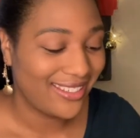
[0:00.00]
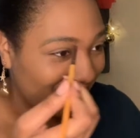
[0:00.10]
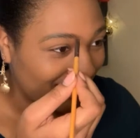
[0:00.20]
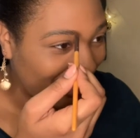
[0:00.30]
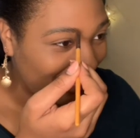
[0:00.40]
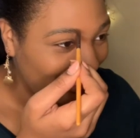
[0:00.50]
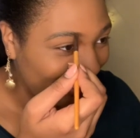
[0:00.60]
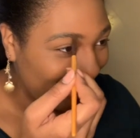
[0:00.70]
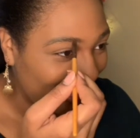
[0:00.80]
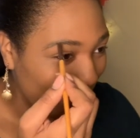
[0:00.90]
Like,
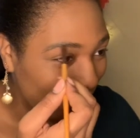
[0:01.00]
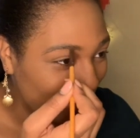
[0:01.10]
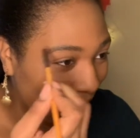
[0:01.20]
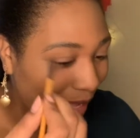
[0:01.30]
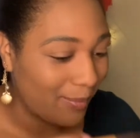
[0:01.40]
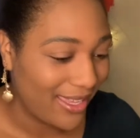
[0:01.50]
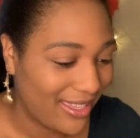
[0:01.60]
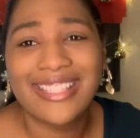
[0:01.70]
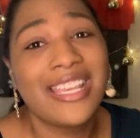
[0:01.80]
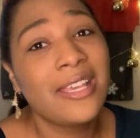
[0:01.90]
I'm so happy.
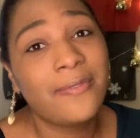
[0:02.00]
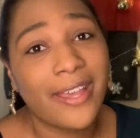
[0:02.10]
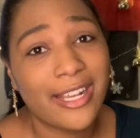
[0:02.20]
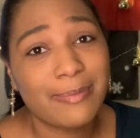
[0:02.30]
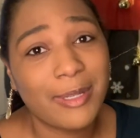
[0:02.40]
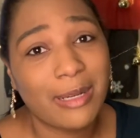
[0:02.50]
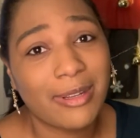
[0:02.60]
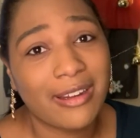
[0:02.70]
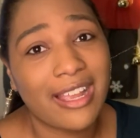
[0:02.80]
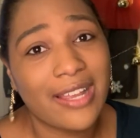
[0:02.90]
If X Mira
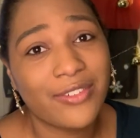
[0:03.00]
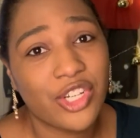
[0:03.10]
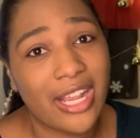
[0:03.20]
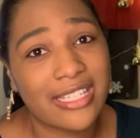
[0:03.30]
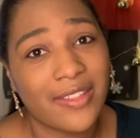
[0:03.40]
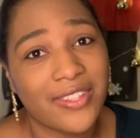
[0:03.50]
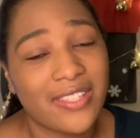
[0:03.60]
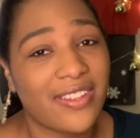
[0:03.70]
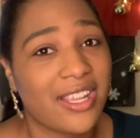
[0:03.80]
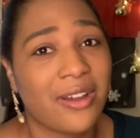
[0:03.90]
Mira ever checks out this
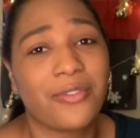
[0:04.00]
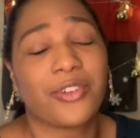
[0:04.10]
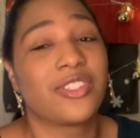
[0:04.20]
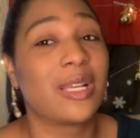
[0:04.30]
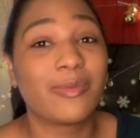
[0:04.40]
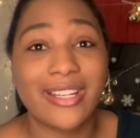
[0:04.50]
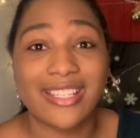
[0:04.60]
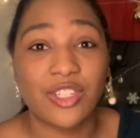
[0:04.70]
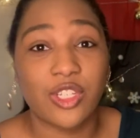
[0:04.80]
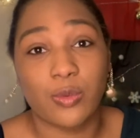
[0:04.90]
video, for some reason
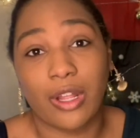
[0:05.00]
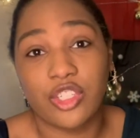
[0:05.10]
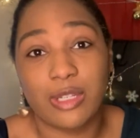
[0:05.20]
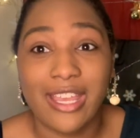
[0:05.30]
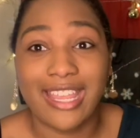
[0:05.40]
she's watching my Get